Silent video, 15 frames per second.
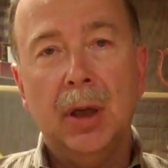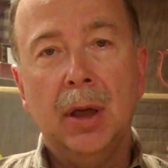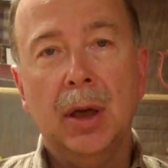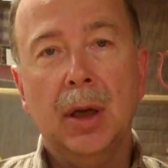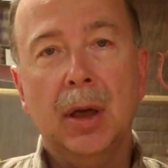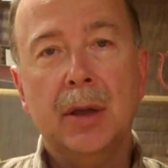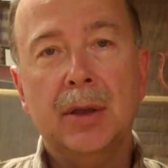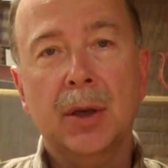
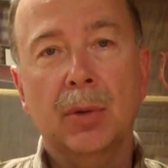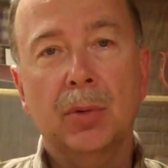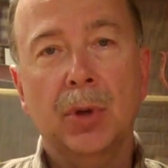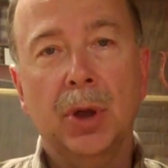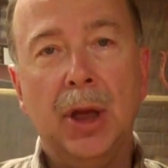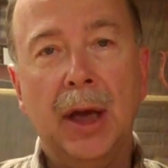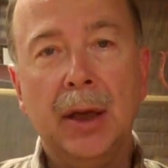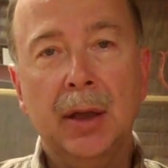is it
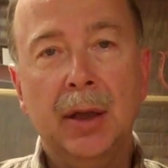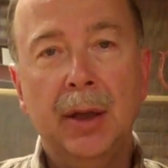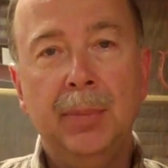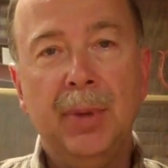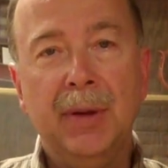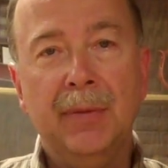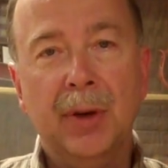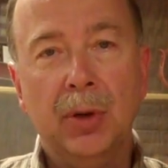will likely
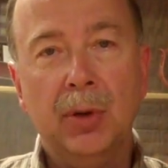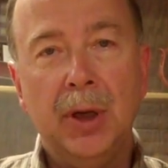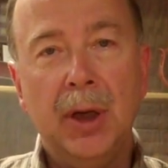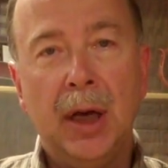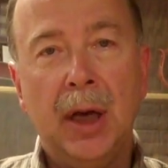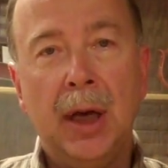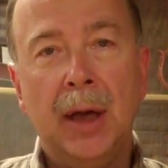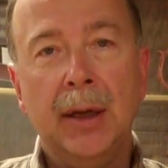be
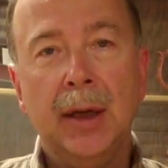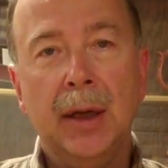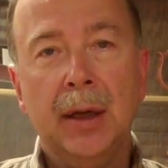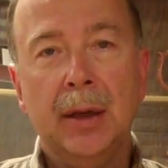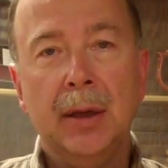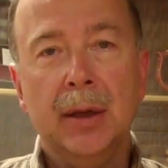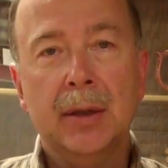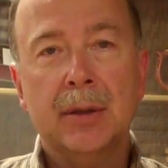voted on
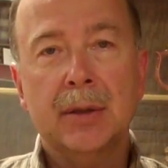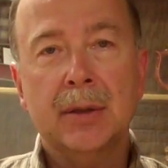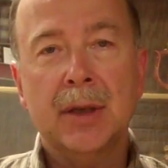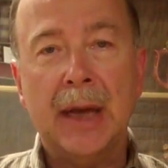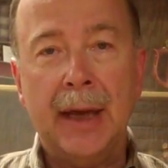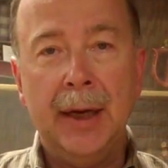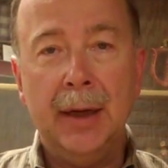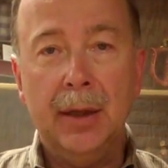in the
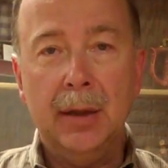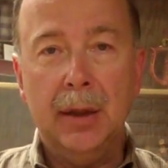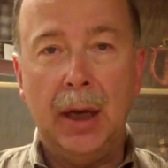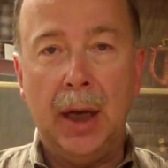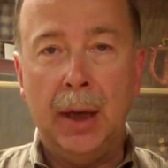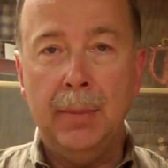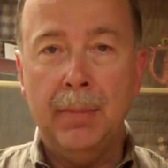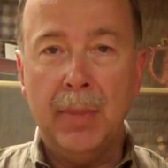Senate
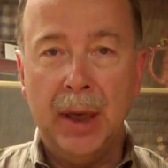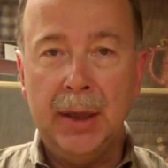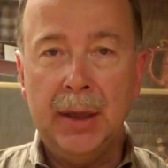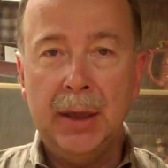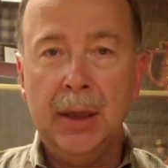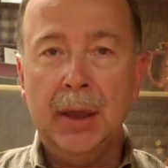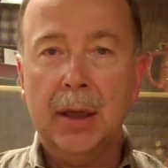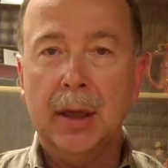on
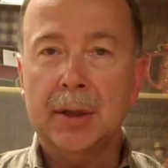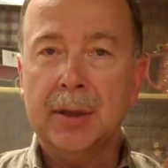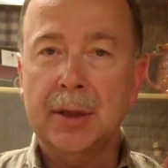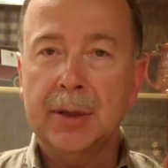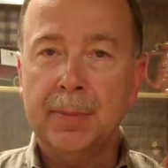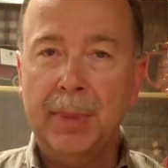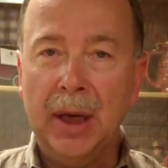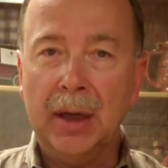Monday, I
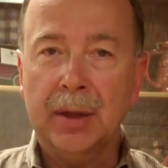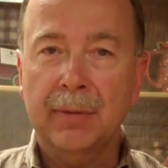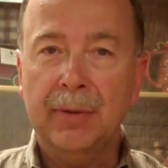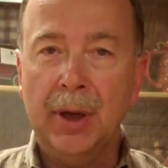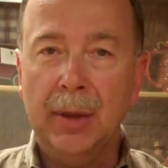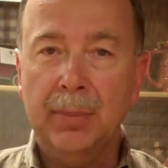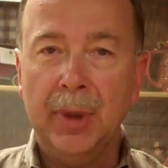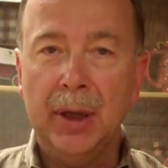suspect.
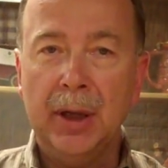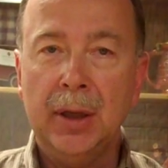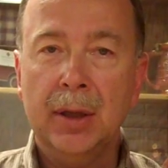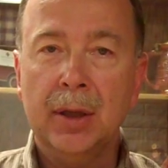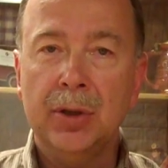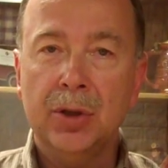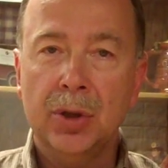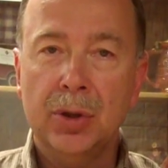If not Monday,
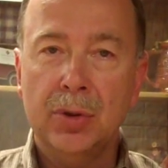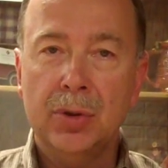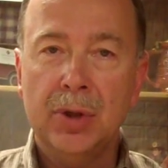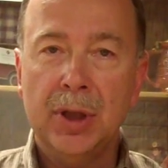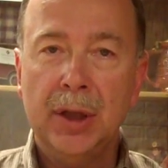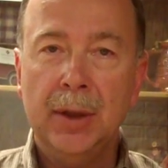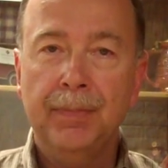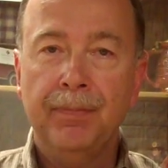then
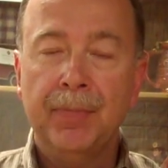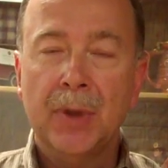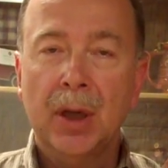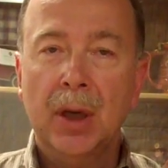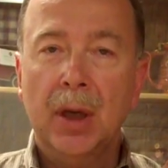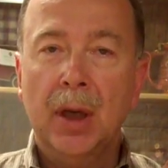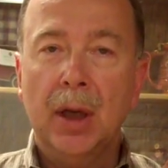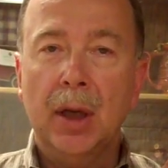Tuesday,
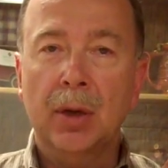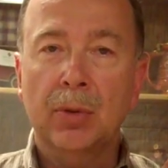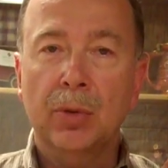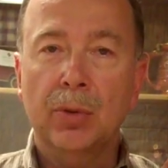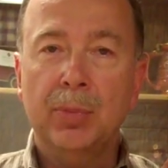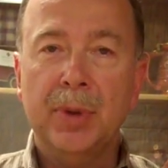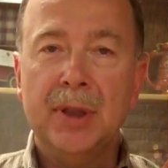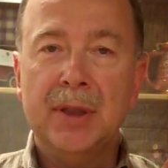and it
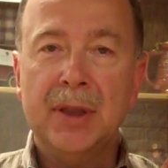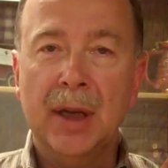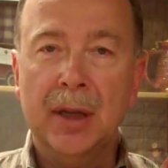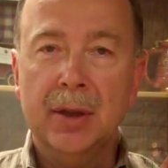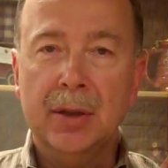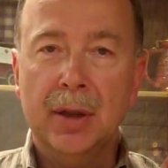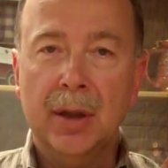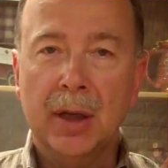will be
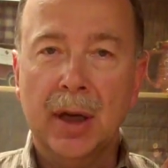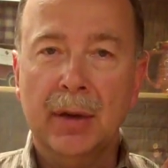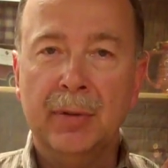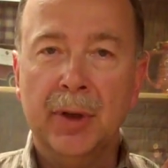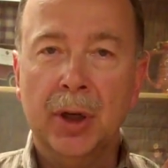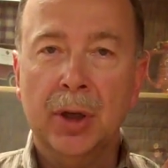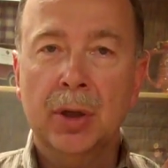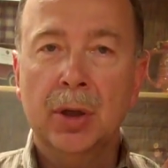sent to the
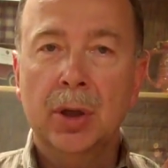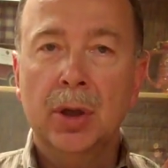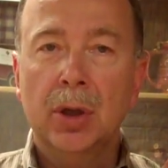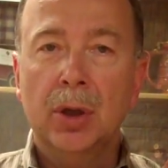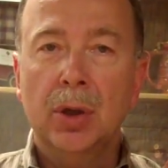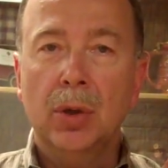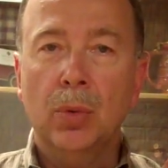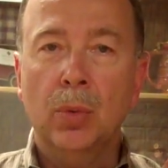governor,
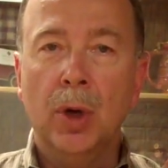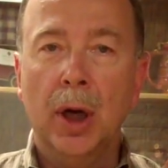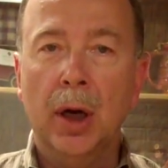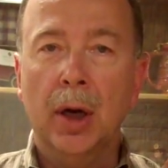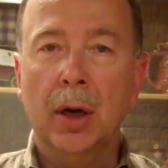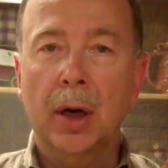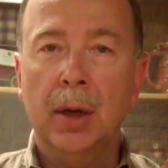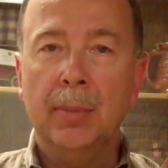
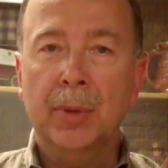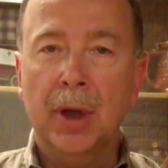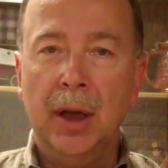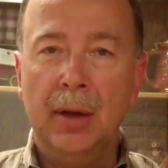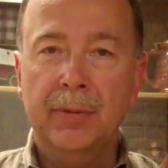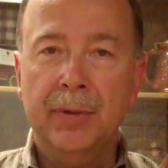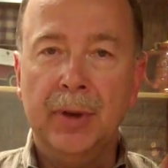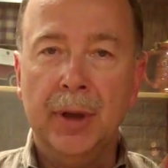where I'm
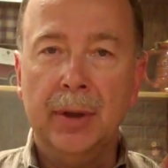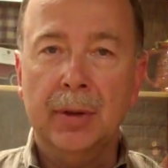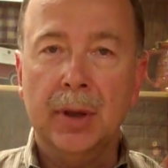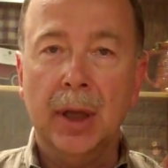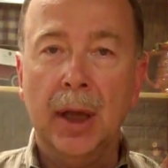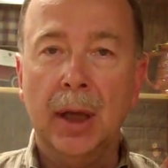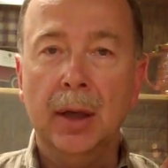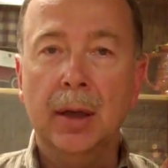
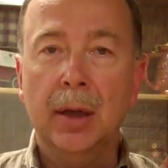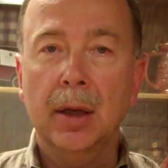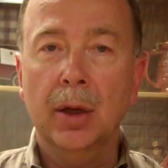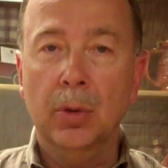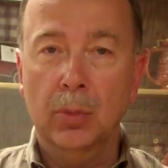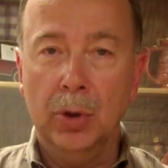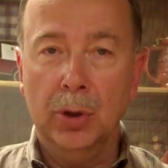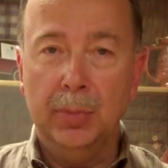confident that
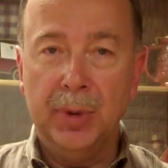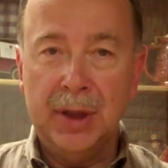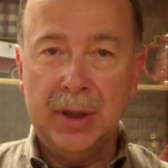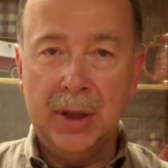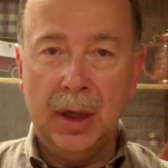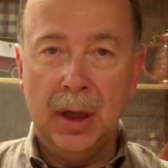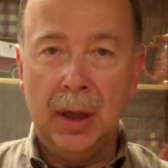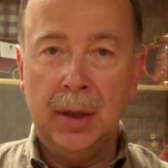it will be
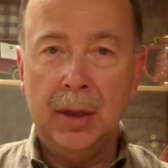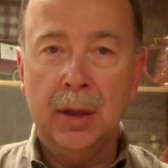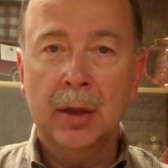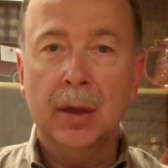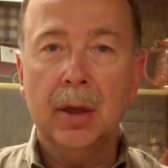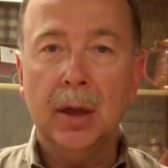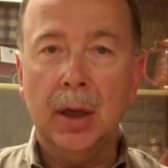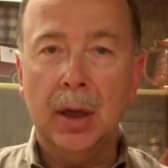signed
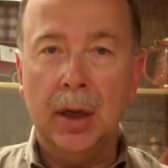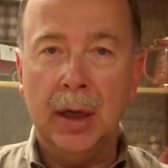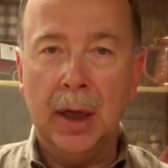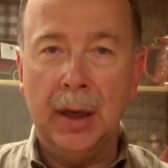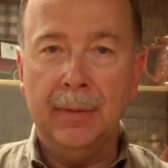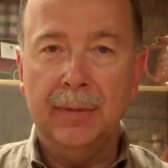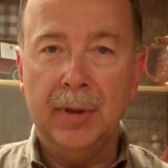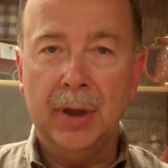and
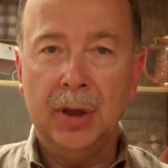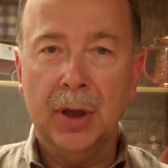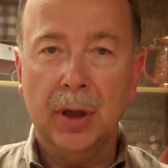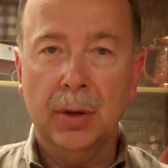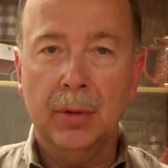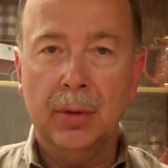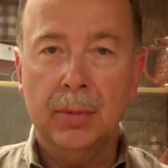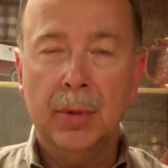not
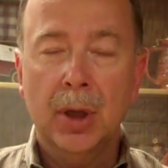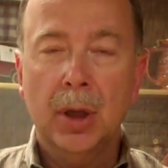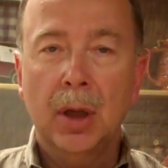vetoed.